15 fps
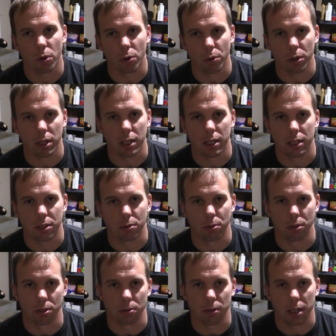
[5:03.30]
oriented
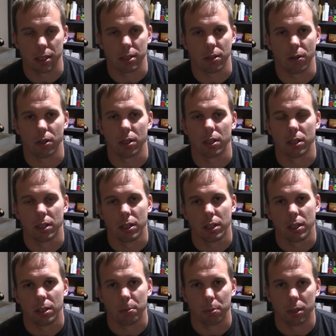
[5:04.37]
towards a race car,
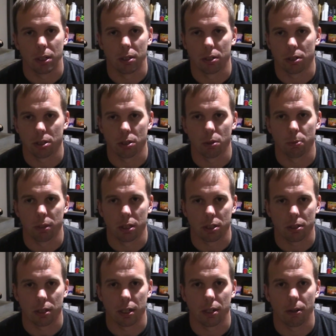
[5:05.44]
but it'll still be a
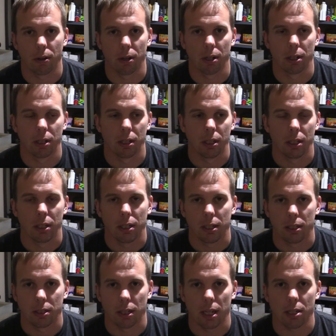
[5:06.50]
street car.
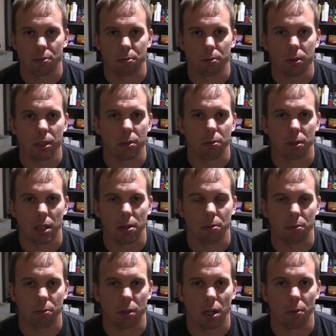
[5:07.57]
So that's really what
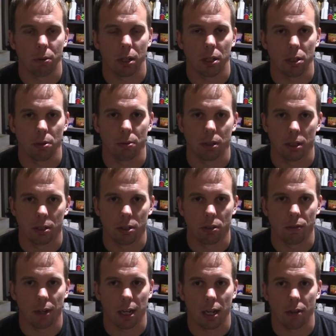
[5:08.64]
I want to do with the
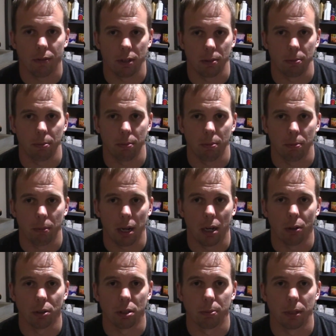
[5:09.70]
2-valve, and my
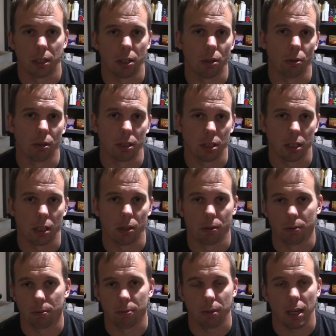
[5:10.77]
ultimate goal is to
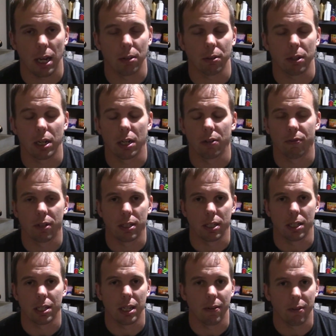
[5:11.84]
go, I don't care if it's a
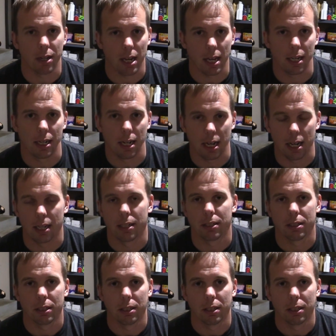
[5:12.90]
799.